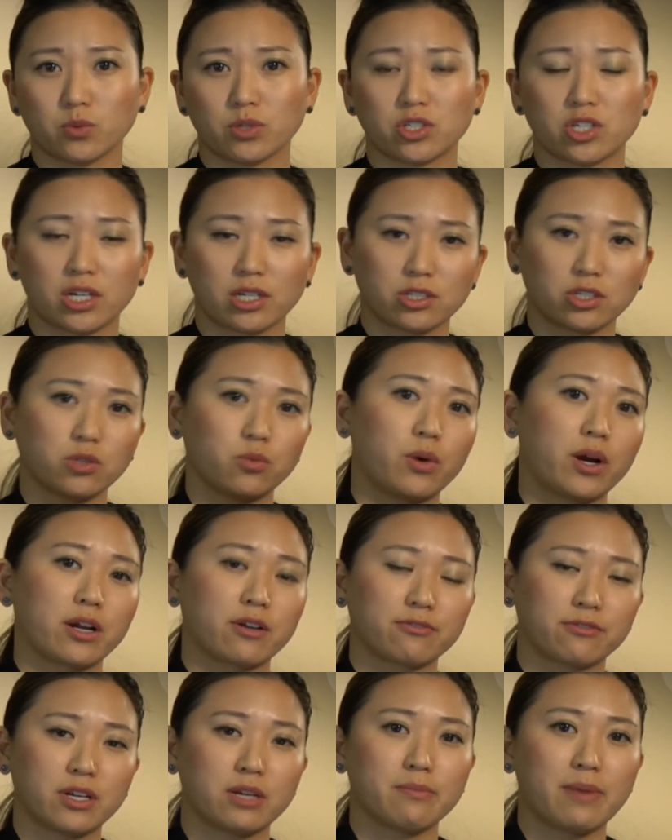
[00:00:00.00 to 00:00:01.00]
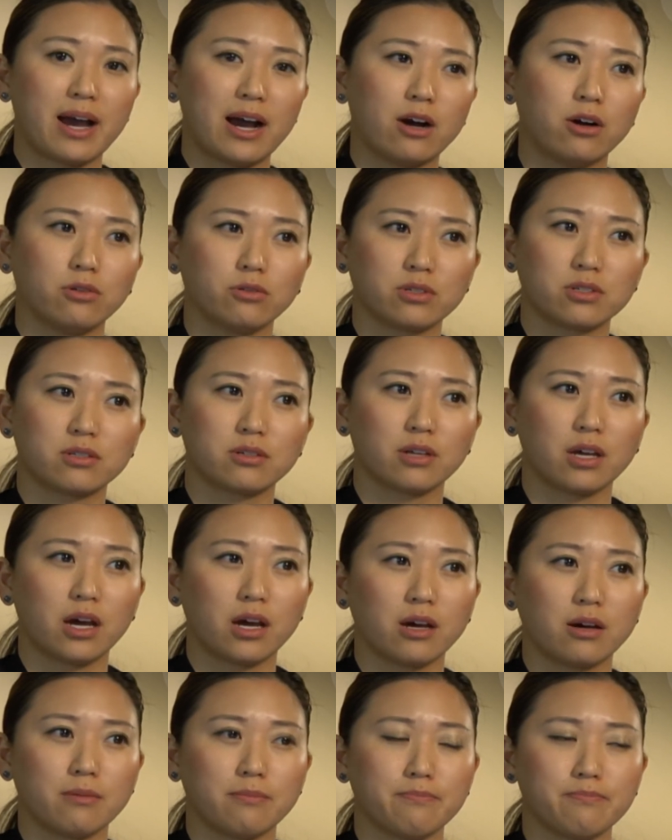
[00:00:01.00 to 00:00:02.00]
which actually wireframe out
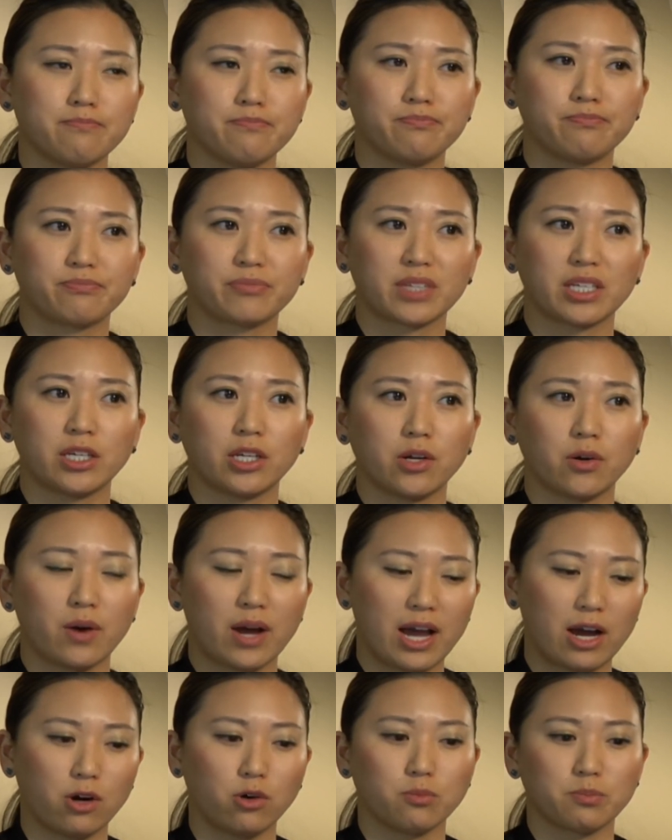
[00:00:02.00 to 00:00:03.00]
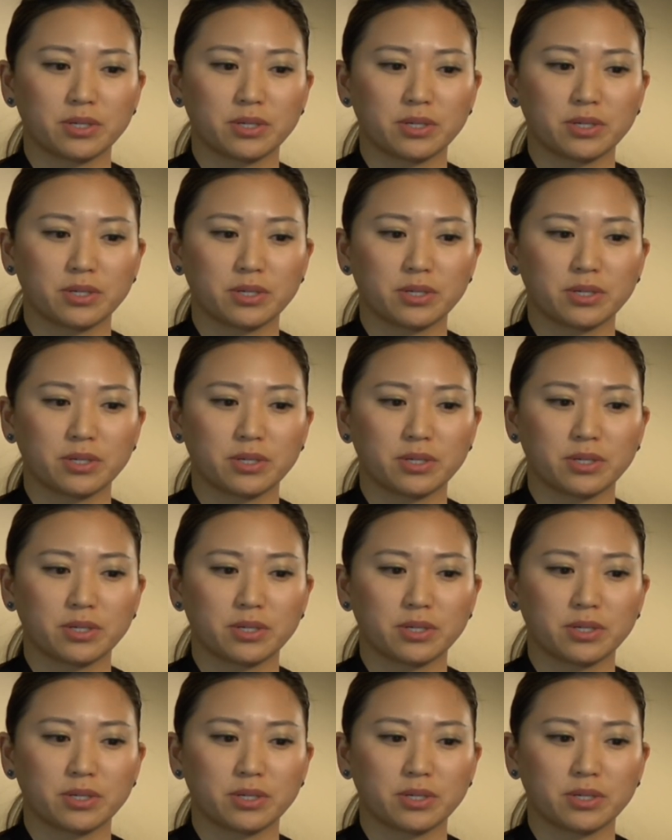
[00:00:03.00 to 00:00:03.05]
how